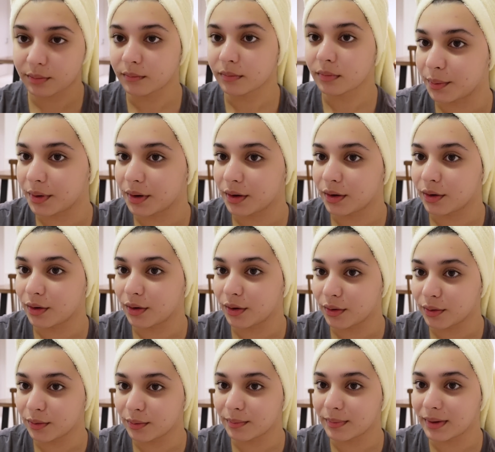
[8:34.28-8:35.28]
We're
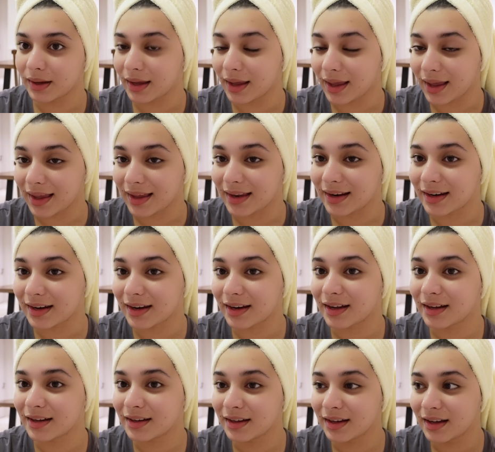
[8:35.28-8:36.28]
home and
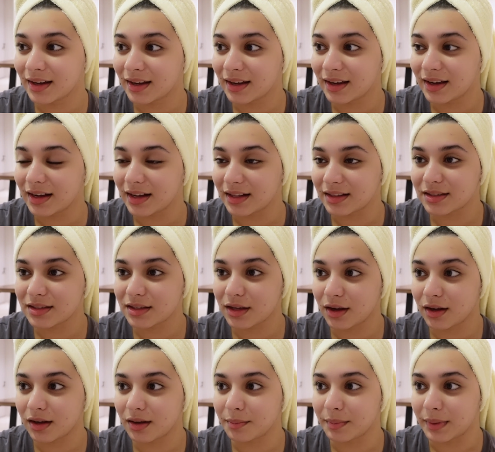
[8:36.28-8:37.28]
it's
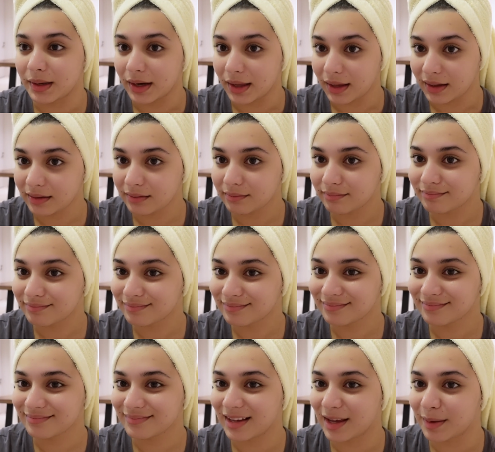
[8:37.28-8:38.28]
midnight.
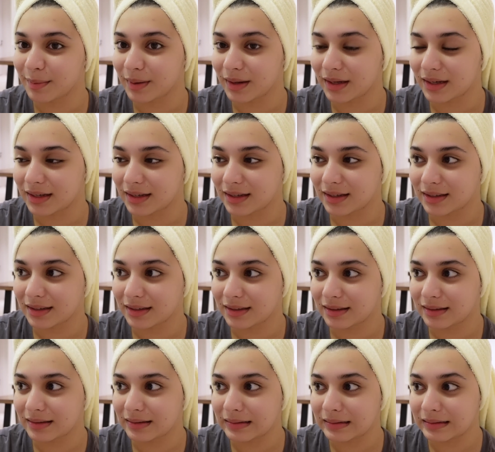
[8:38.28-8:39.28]
I'm
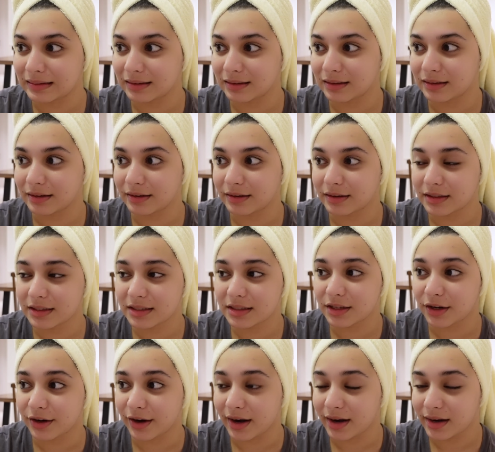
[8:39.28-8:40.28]
gonna
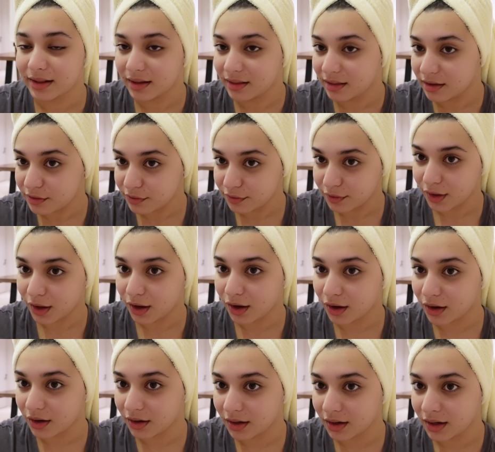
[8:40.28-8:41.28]
start editing this
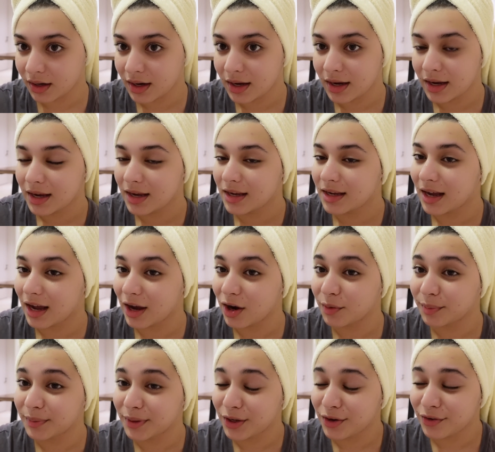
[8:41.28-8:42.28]
vlog. I
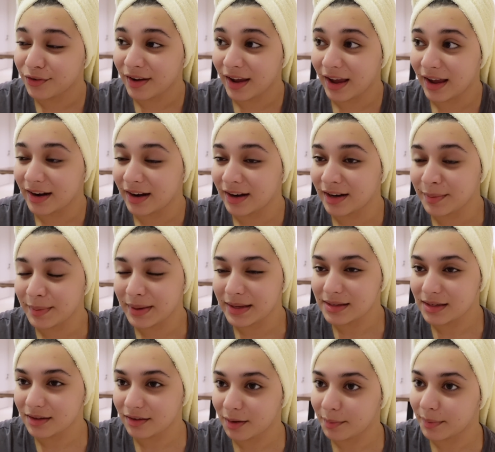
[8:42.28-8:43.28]
hope that you've had an
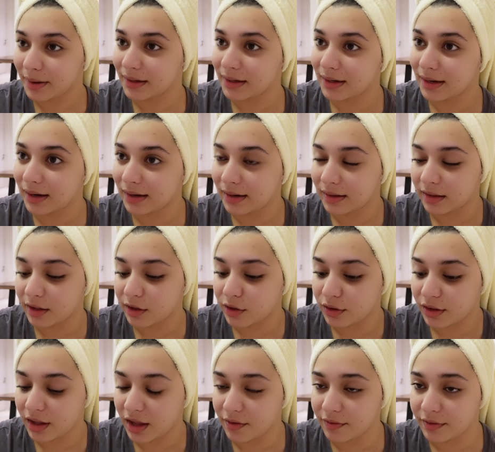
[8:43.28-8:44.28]
amazing Ramadan and that
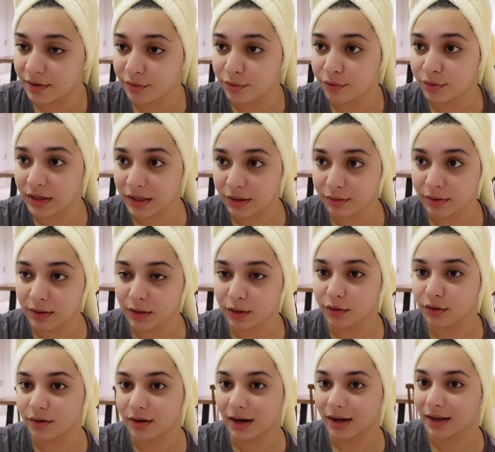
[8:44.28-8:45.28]
you'll have a really, really
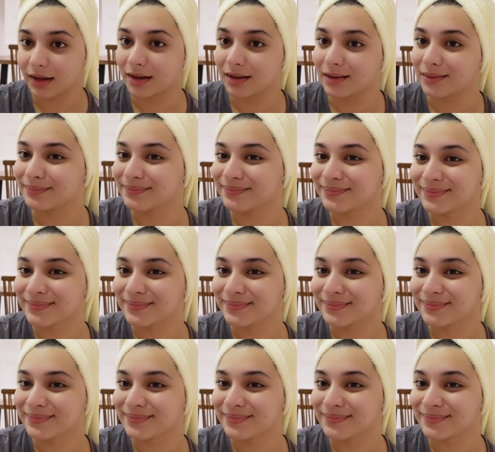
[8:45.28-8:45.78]
good Raya.